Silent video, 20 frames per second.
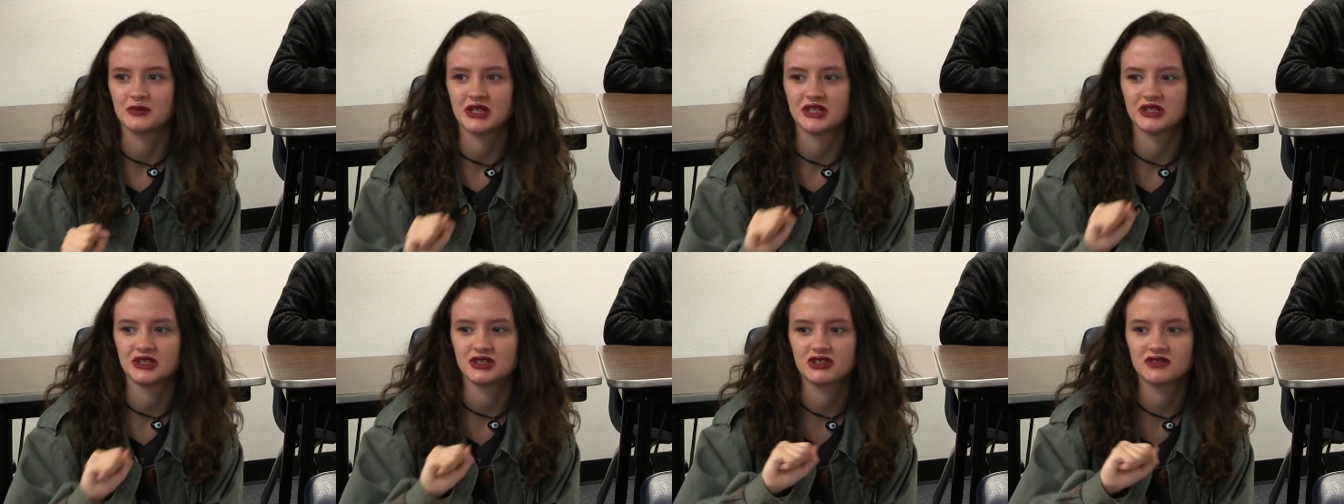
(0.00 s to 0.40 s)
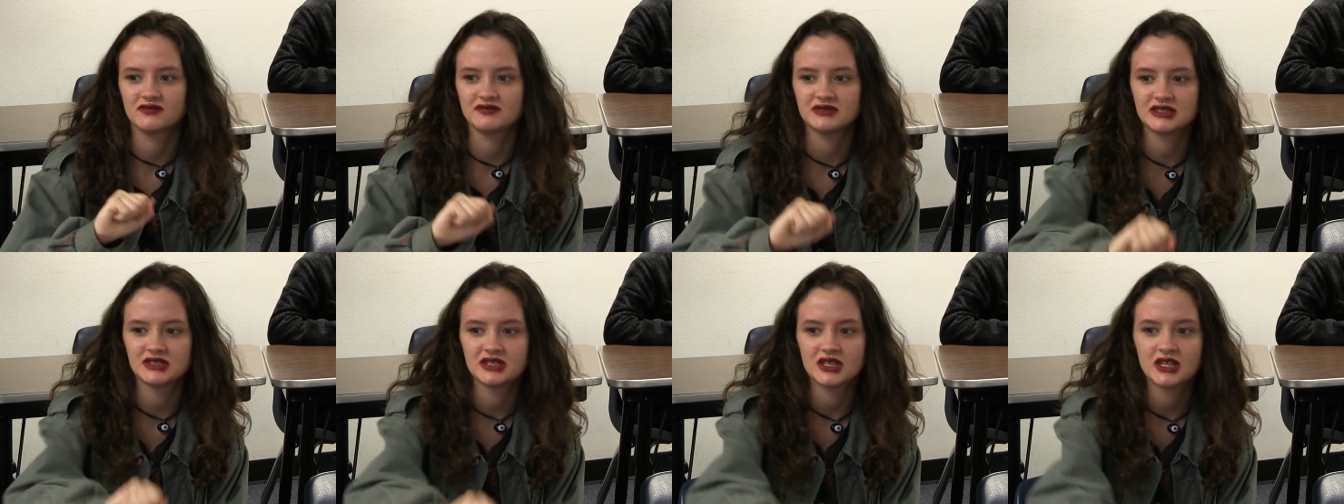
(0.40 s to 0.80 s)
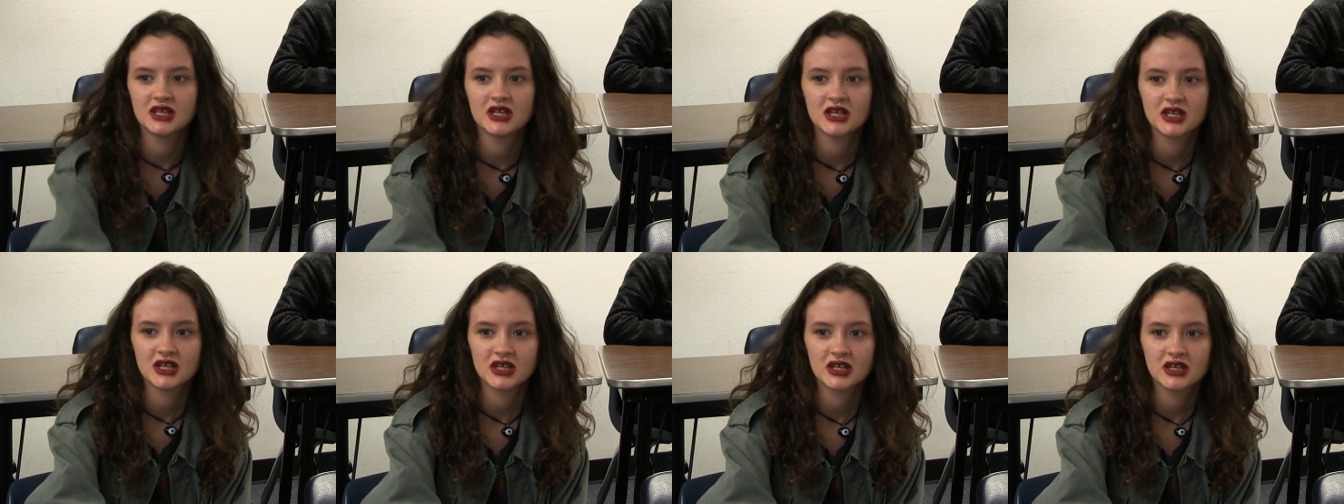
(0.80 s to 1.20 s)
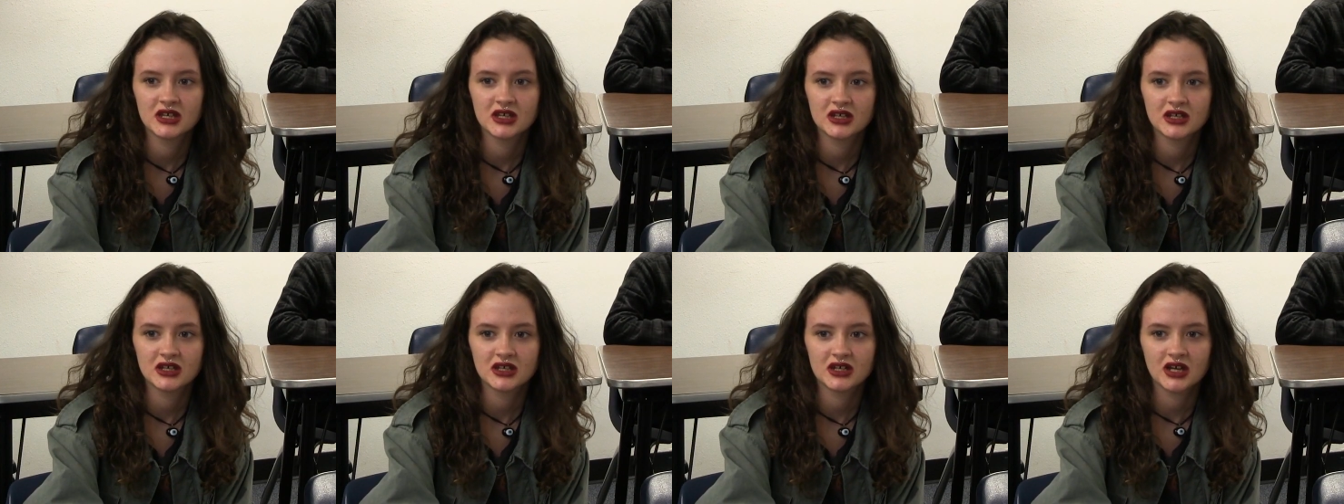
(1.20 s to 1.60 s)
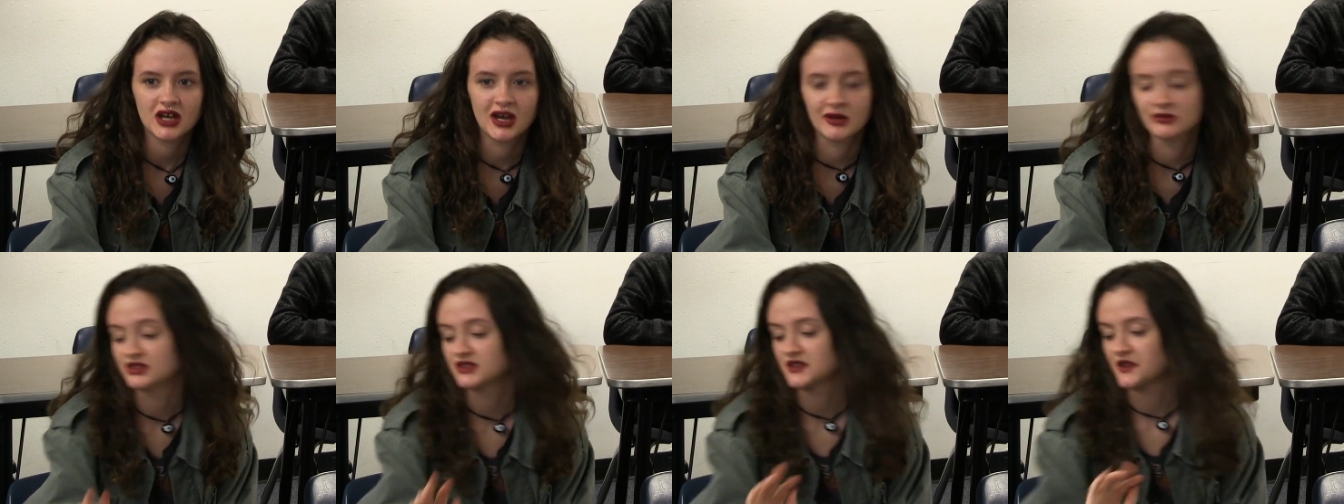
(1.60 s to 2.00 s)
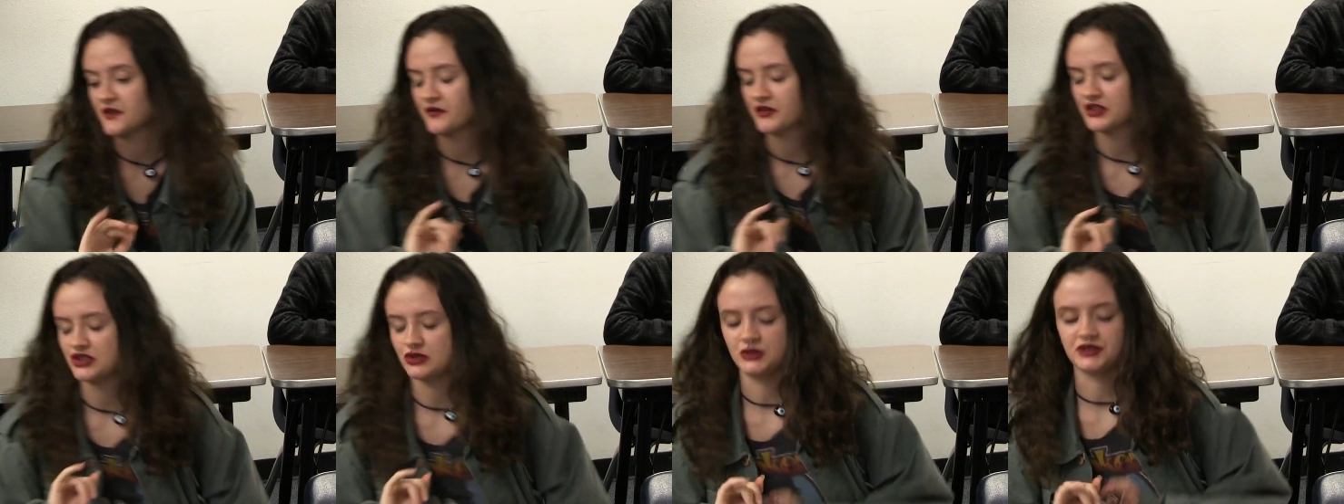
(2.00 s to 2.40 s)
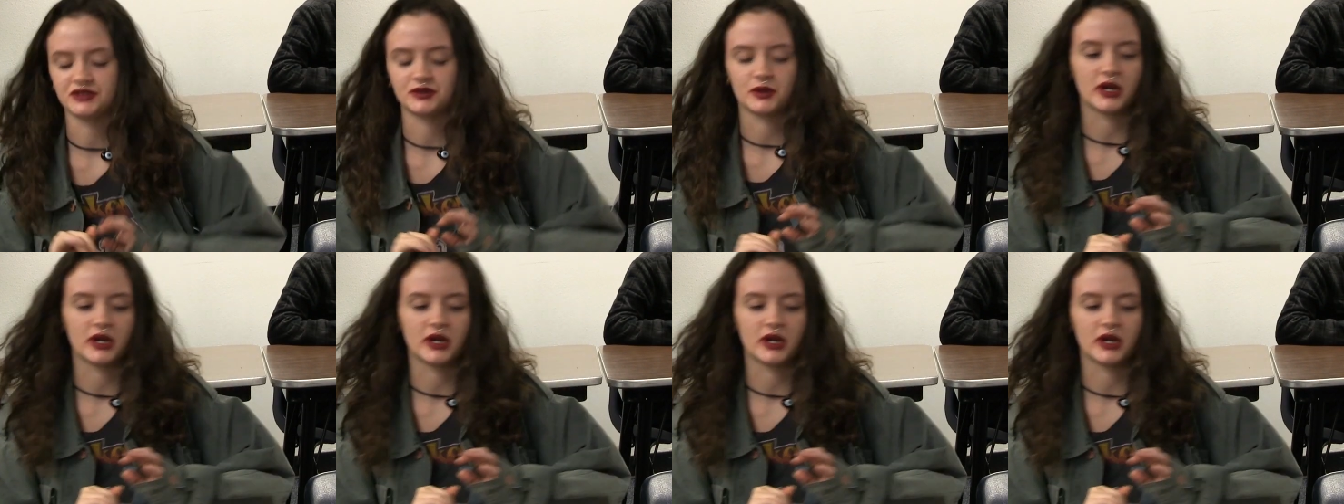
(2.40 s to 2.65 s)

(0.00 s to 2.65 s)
my nerves. I'm just gonna finish my story.